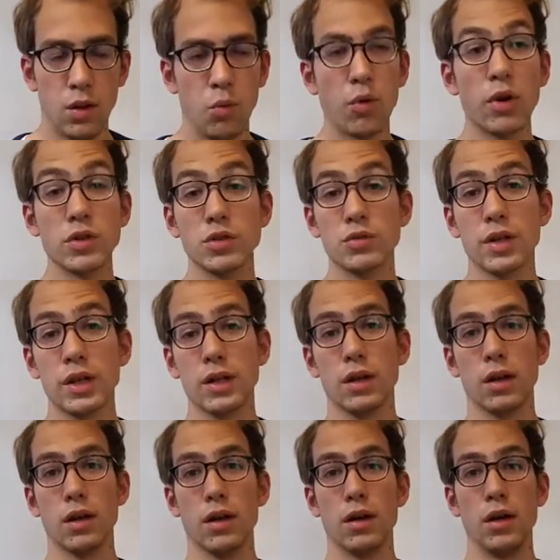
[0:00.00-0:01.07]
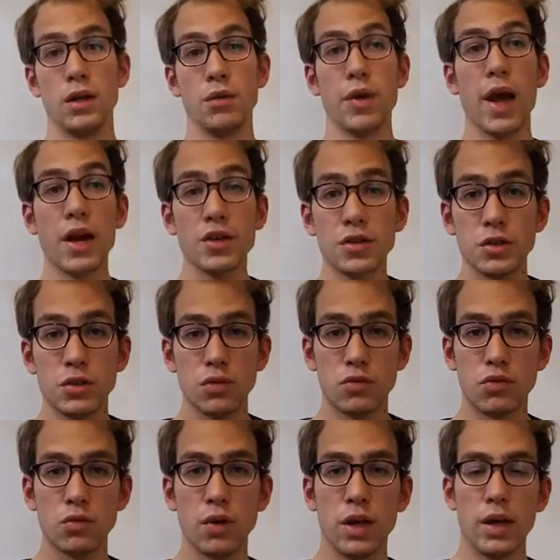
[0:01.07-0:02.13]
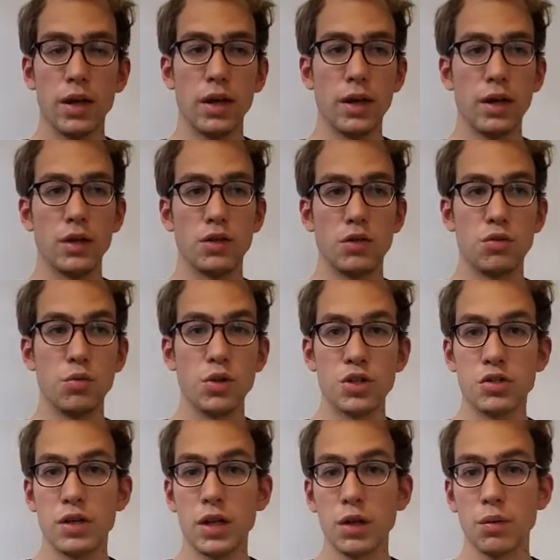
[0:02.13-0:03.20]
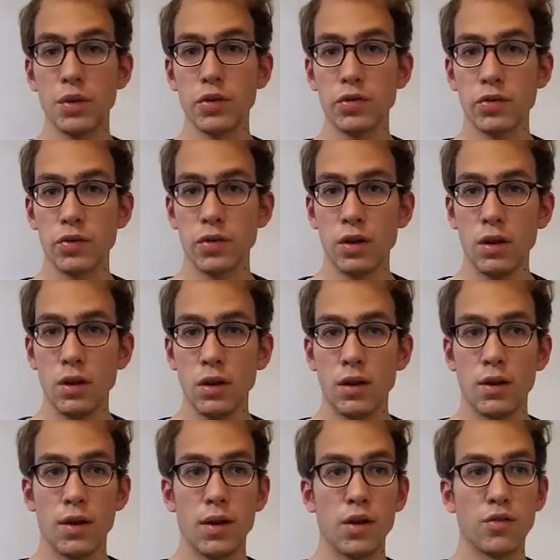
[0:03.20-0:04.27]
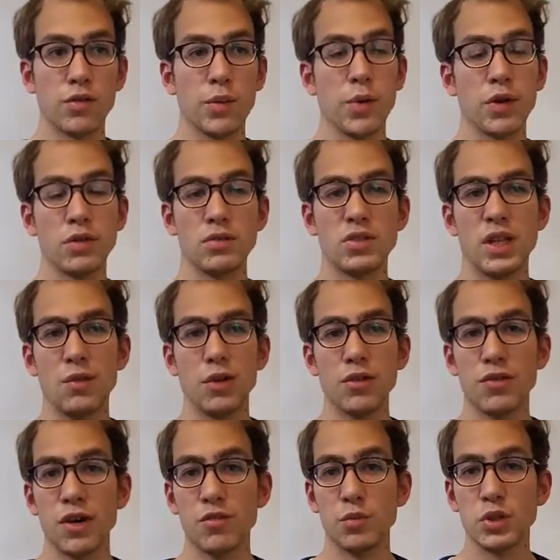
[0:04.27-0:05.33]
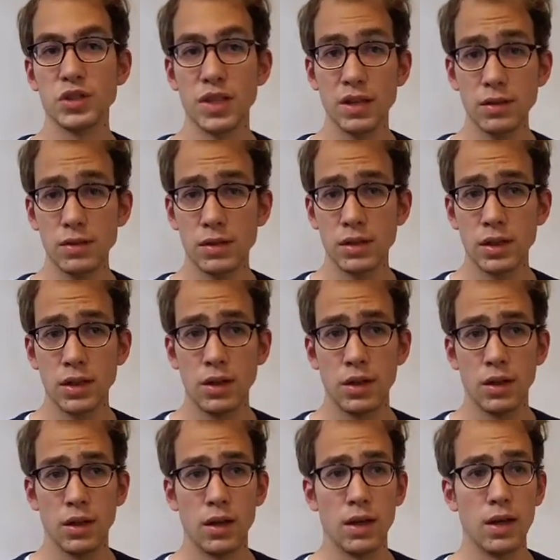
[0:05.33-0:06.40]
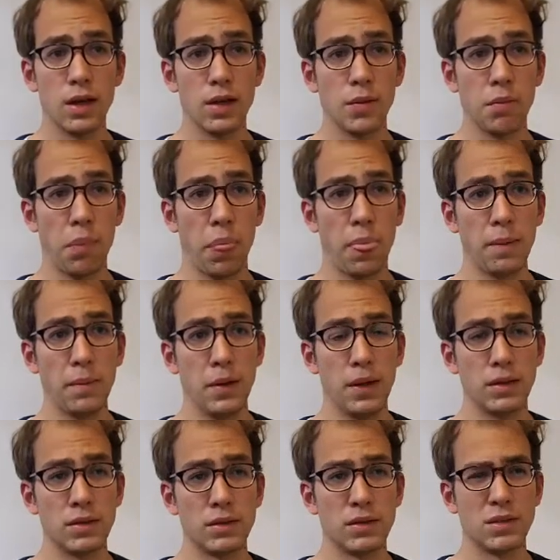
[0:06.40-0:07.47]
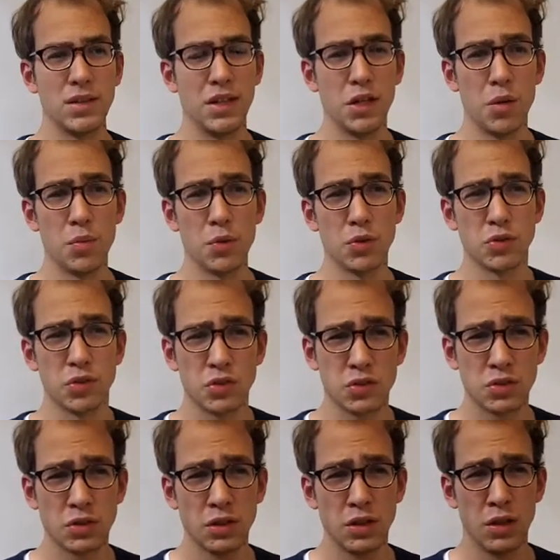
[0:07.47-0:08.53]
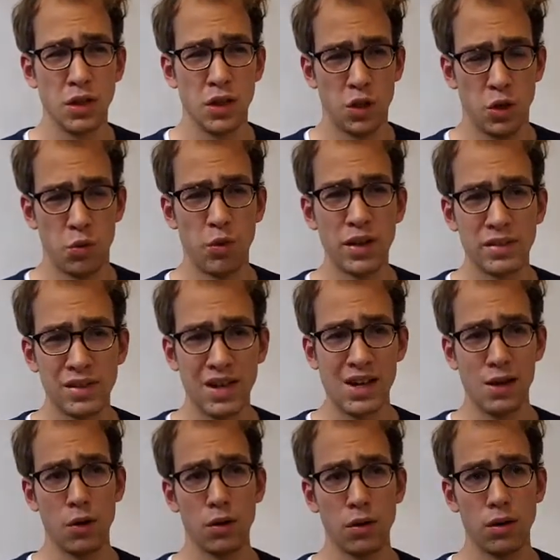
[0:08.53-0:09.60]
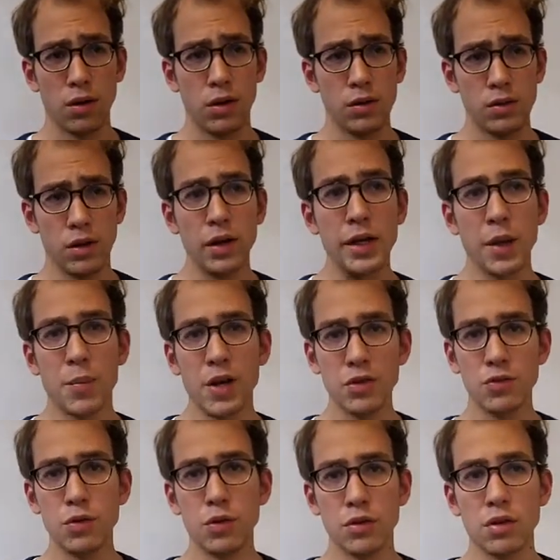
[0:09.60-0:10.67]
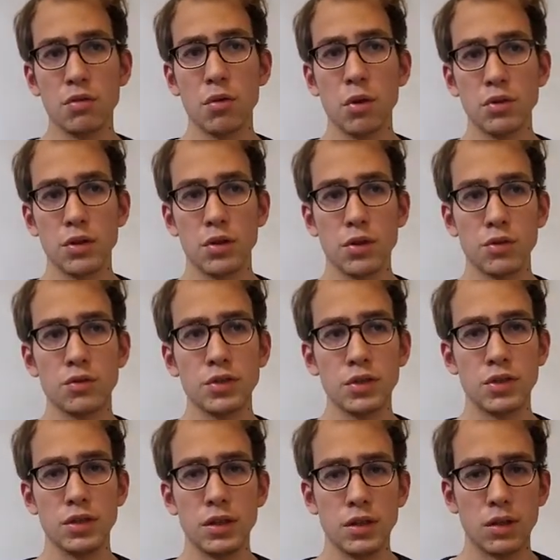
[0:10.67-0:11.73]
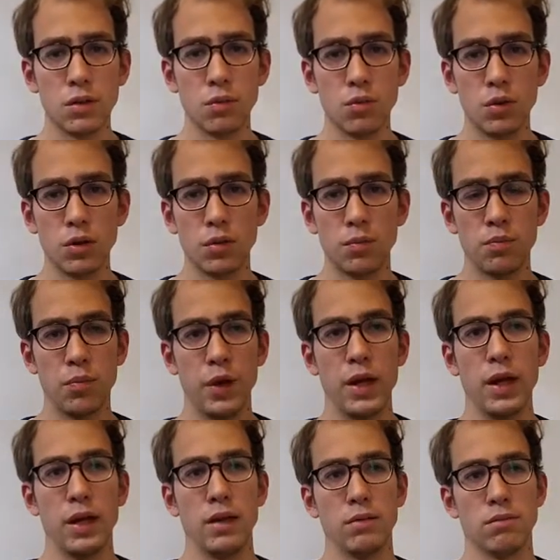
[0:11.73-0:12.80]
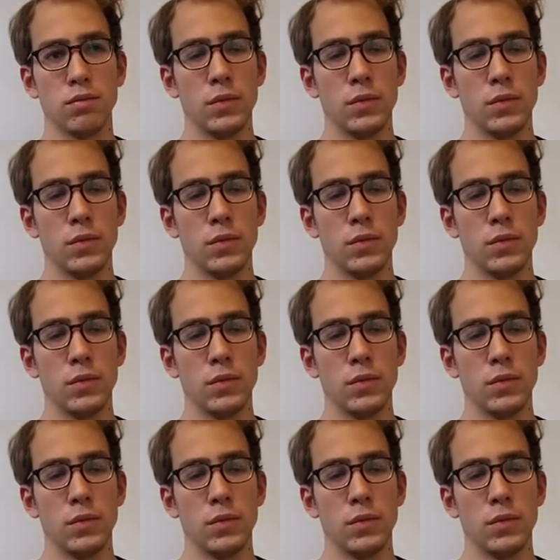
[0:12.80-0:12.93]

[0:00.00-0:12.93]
We're on strike in reaction to a tuition increase of about 75%. And in numbers, right now, a Quebec student enrolled in university will pay